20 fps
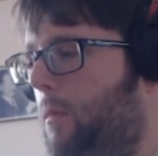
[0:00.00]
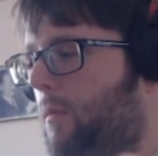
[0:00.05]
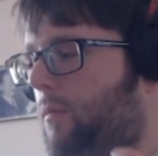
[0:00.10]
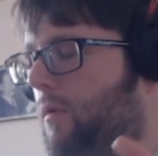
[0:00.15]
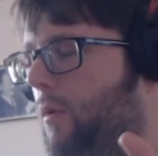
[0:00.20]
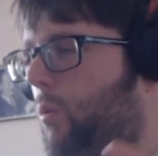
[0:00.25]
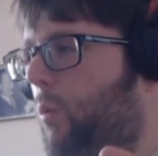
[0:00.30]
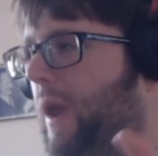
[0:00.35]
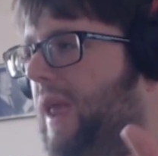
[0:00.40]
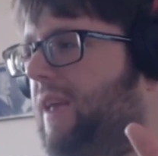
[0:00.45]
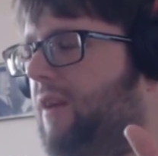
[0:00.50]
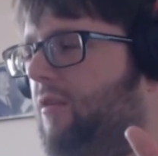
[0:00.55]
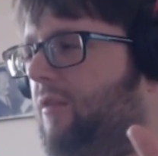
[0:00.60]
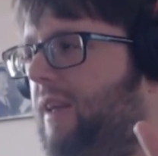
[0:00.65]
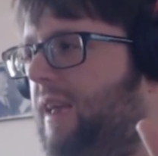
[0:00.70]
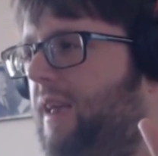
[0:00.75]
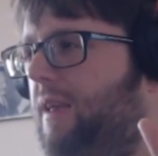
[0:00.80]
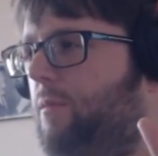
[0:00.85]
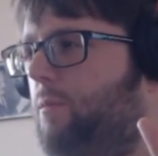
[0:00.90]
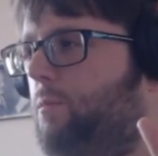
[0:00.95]

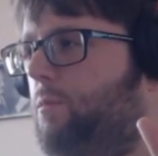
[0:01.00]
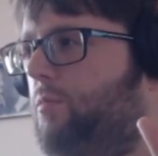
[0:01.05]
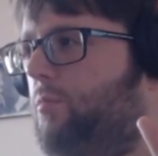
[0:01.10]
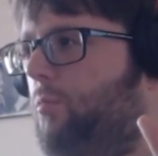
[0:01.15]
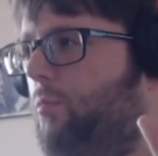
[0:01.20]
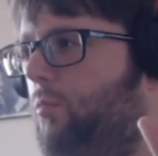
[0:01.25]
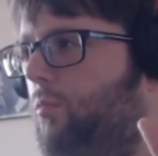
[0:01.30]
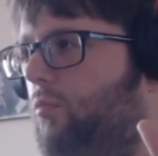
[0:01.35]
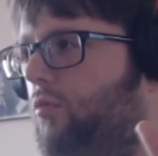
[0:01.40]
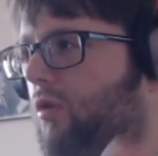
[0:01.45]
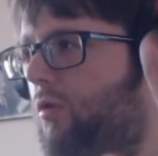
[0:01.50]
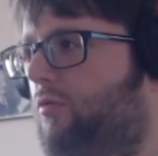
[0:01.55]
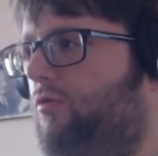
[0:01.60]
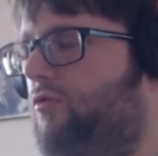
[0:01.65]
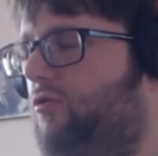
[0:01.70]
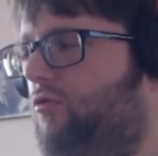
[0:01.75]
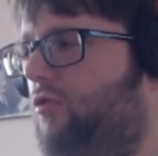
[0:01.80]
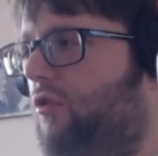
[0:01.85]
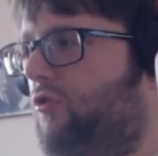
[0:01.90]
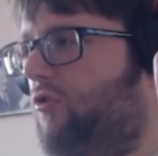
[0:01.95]
weekly route
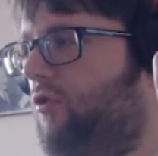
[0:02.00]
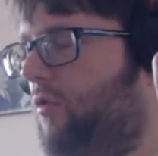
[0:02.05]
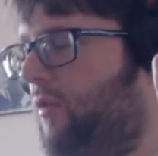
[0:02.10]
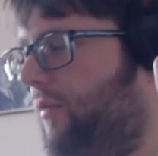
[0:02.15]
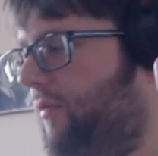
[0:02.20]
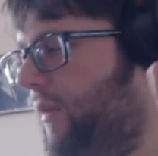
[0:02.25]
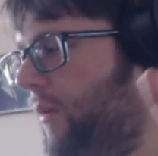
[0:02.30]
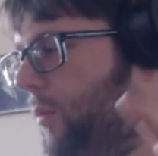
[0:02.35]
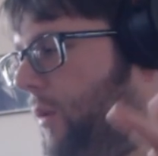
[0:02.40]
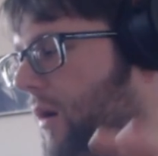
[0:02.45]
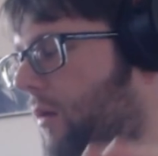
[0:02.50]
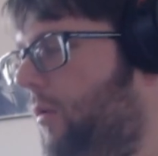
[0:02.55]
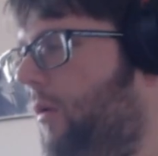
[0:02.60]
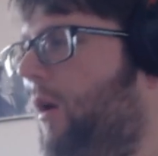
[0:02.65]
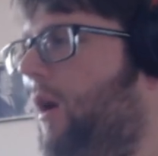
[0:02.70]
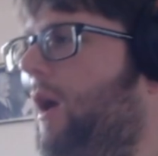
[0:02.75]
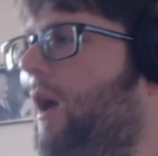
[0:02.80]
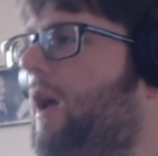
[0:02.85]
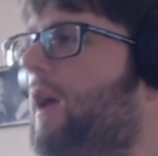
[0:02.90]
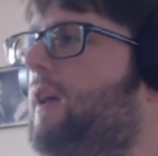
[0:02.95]
structure, if you will.
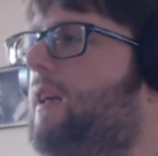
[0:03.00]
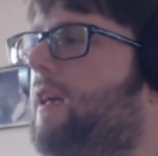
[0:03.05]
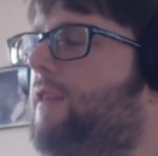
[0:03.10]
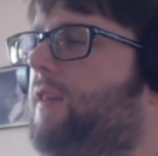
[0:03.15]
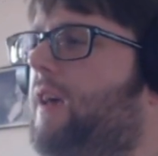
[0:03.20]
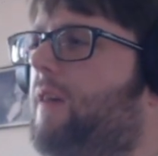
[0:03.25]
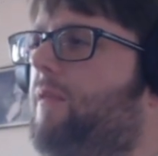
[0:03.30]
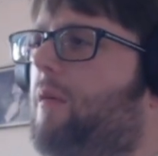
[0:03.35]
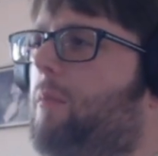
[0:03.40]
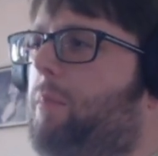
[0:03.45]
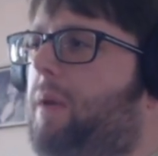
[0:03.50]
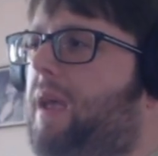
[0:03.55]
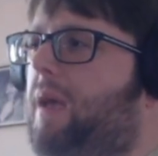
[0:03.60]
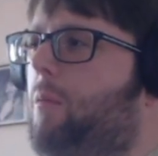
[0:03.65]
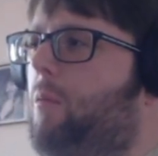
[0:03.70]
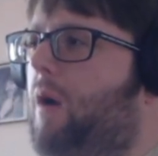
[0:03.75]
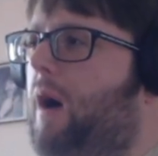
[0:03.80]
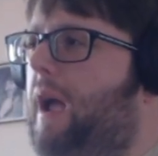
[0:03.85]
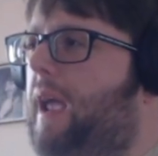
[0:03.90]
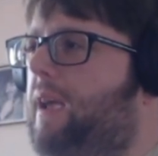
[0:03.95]
Instead of it
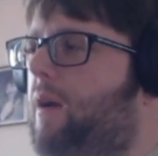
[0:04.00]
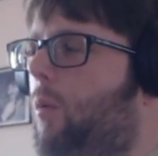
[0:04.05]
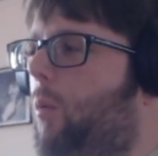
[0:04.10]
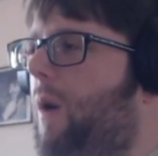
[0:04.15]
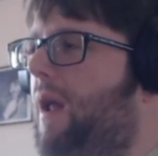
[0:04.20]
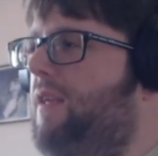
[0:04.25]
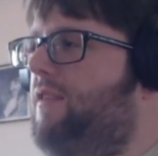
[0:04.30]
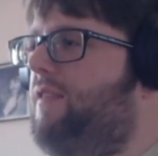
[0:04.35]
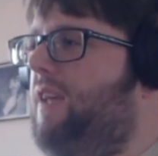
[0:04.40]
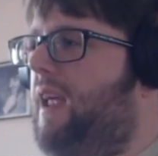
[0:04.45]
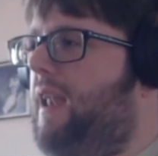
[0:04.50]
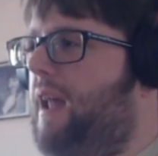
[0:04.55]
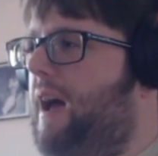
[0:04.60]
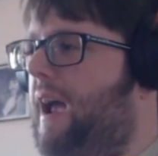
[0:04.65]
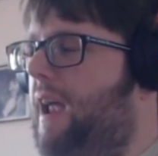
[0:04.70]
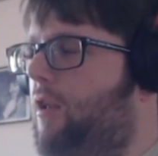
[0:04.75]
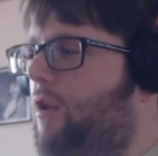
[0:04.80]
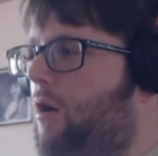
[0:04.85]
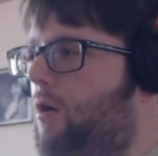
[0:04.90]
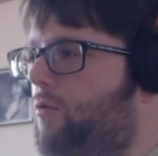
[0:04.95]
being like Wednesday
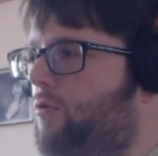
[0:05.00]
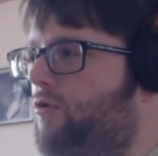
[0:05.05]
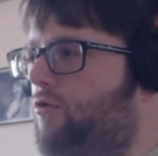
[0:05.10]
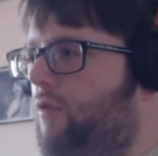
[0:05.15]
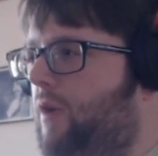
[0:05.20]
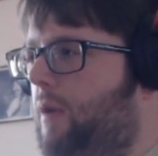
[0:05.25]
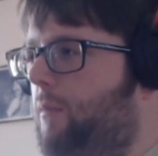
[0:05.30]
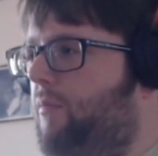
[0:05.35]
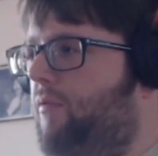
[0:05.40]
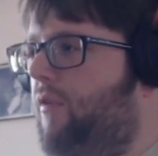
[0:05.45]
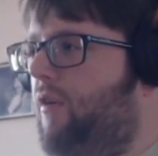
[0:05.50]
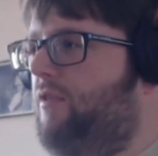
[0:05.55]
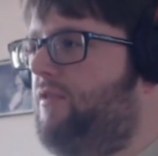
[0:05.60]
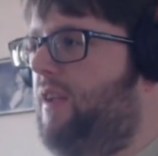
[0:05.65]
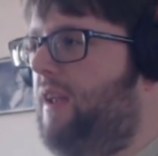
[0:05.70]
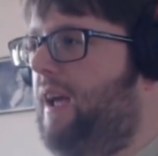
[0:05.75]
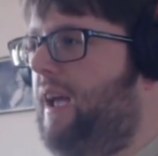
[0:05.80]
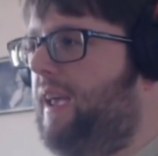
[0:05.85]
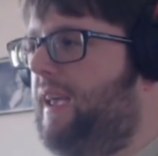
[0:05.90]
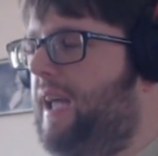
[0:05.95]
night no stream, Thursday
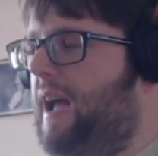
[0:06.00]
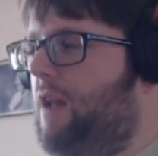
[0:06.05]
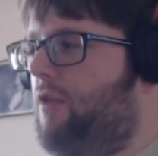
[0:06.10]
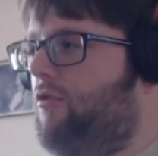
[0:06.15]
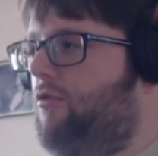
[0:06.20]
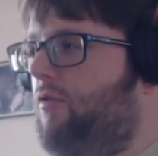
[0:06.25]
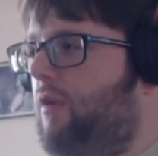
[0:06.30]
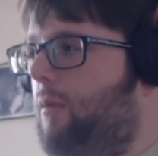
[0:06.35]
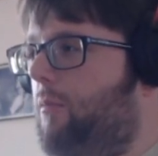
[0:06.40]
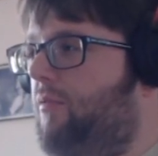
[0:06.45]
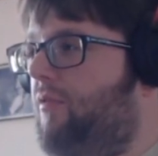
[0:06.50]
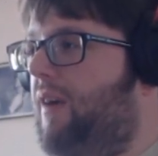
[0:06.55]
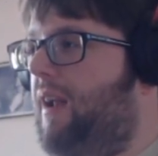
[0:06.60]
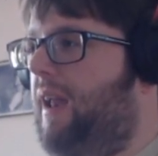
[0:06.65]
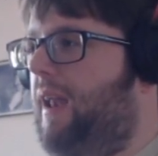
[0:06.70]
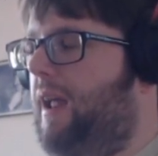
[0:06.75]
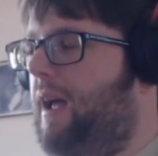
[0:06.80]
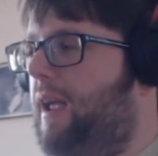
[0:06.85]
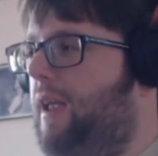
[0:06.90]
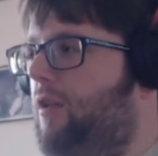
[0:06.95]
night can stream,
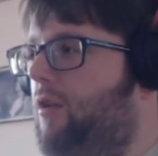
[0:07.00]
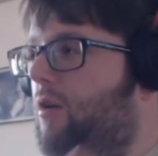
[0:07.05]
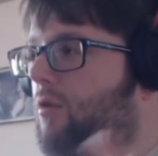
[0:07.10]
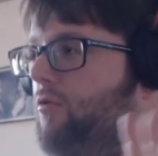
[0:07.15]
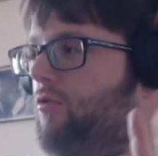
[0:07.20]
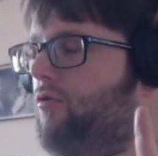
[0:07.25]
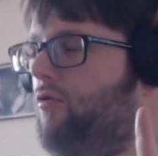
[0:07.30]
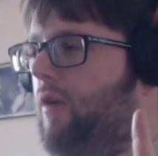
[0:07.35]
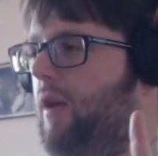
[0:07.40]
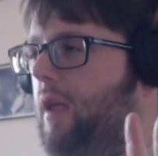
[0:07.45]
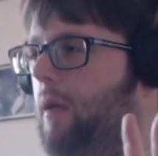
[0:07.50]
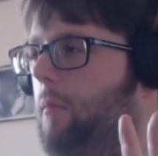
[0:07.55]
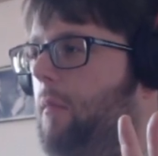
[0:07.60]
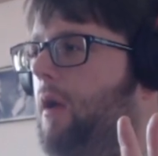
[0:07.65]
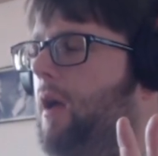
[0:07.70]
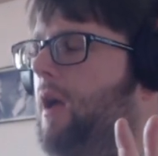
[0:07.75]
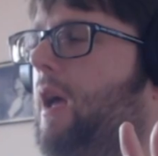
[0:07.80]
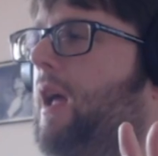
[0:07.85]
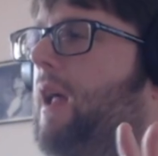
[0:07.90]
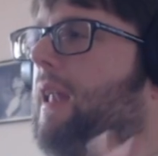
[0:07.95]
Friday night no stream,
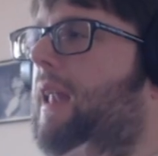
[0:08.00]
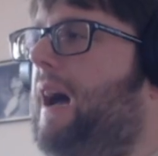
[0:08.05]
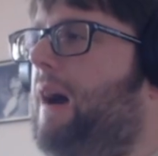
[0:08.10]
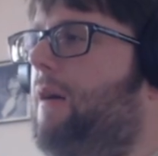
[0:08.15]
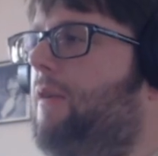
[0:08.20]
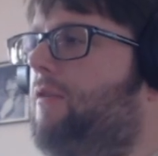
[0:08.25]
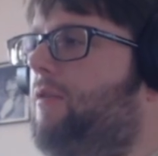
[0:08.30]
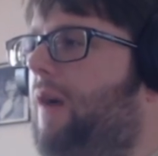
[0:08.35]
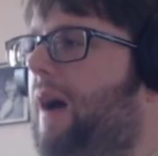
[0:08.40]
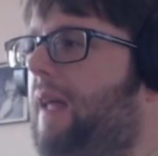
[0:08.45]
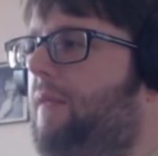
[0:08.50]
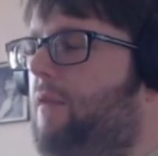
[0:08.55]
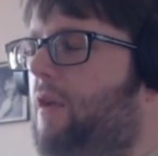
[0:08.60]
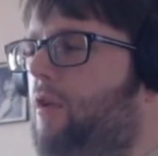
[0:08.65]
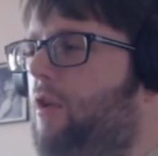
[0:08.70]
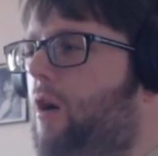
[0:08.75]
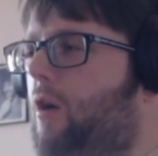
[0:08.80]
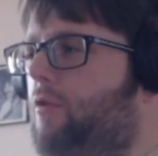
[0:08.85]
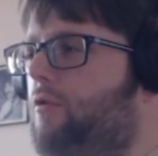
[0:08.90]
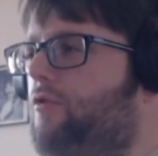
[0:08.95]
now it's like the
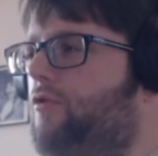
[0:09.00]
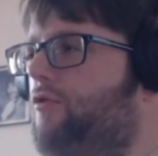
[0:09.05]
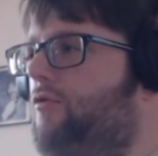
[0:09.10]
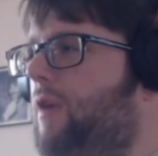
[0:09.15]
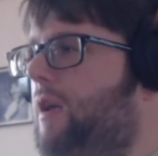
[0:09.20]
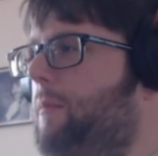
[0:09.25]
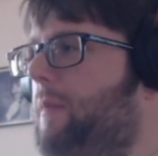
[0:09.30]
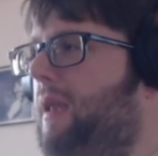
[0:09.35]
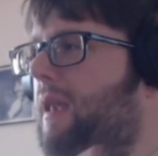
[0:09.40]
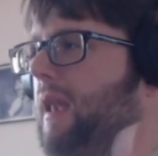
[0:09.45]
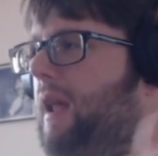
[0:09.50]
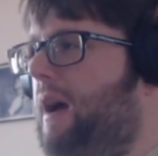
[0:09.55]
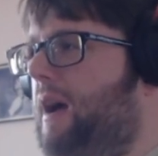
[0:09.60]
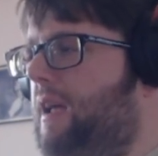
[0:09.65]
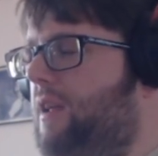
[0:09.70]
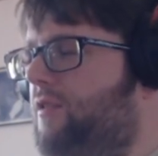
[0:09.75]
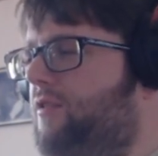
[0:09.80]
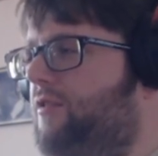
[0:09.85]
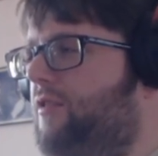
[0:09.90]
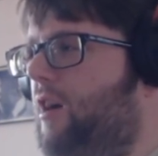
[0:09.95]
non-streaming
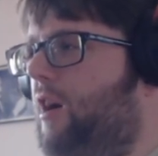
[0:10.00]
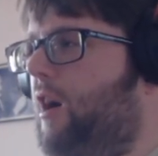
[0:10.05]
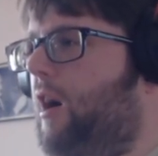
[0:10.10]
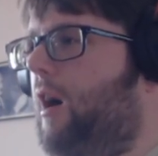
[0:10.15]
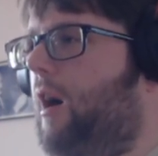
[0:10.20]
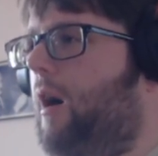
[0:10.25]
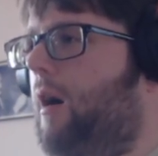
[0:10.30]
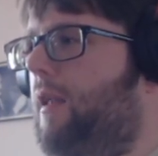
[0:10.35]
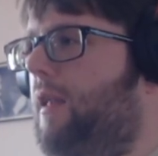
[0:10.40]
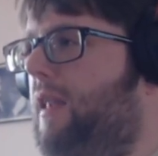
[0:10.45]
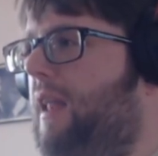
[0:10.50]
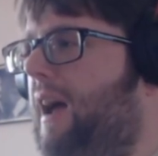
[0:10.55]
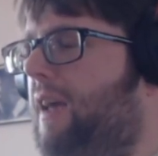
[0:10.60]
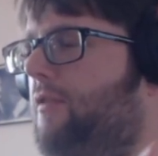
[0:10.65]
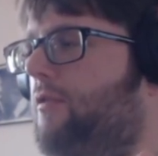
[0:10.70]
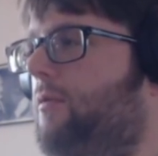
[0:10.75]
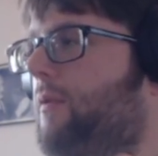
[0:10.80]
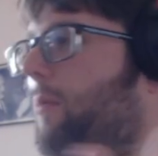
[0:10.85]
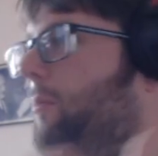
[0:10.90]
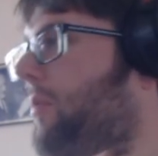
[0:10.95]
nights are
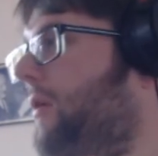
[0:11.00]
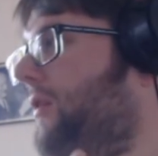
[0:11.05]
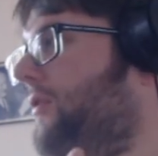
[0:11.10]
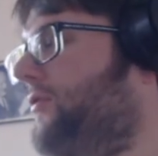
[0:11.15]
nicely put